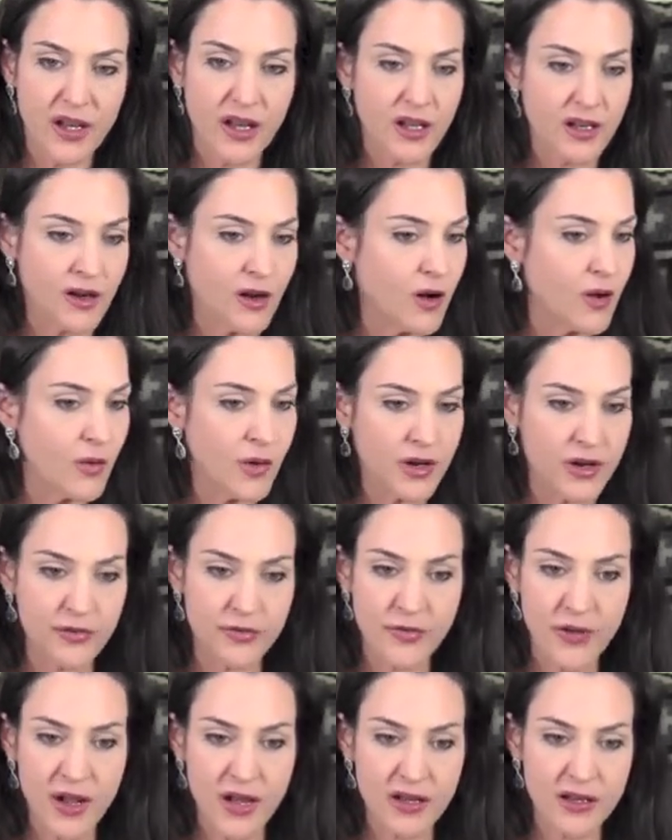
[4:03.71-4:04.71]
I don't want to
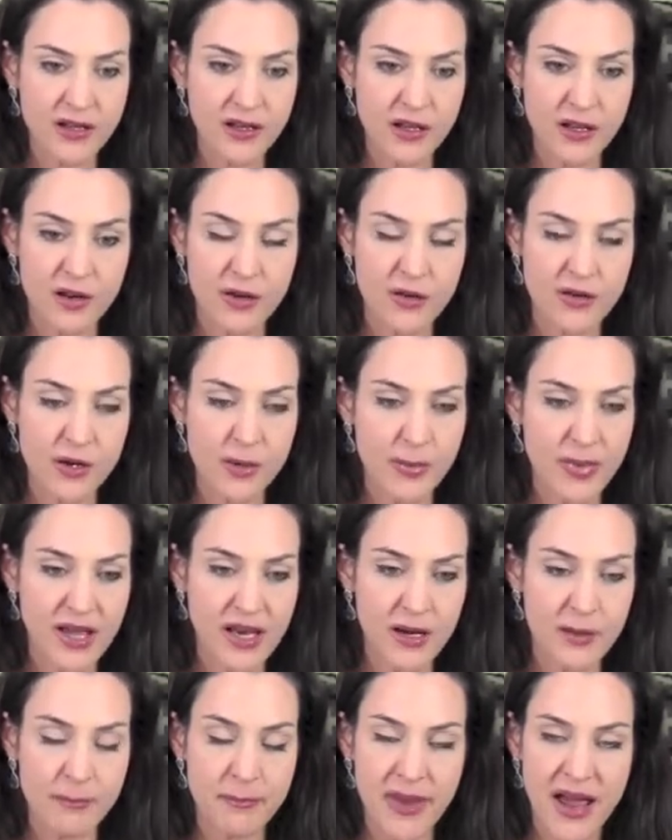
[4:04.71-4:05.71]
fall into
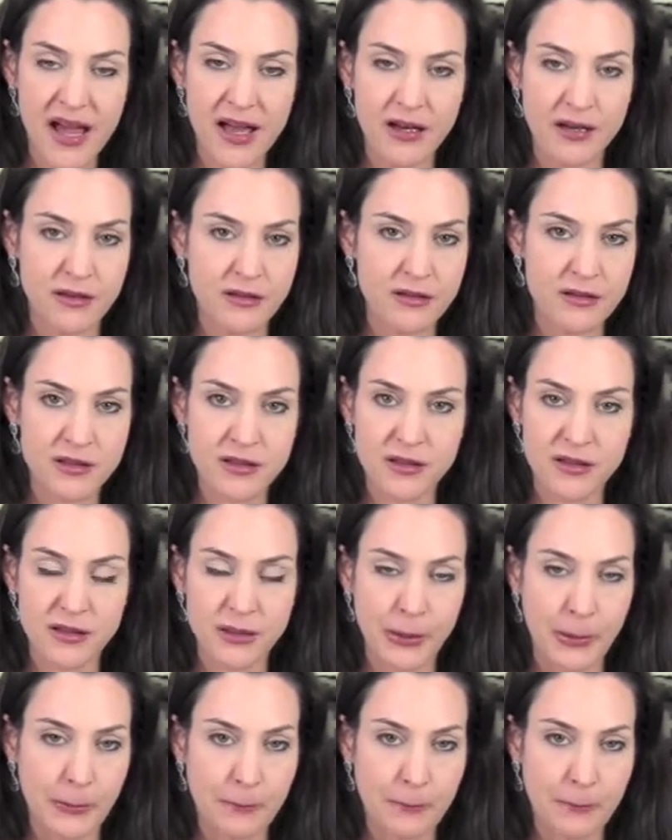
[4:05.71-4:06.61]
codependent patterns.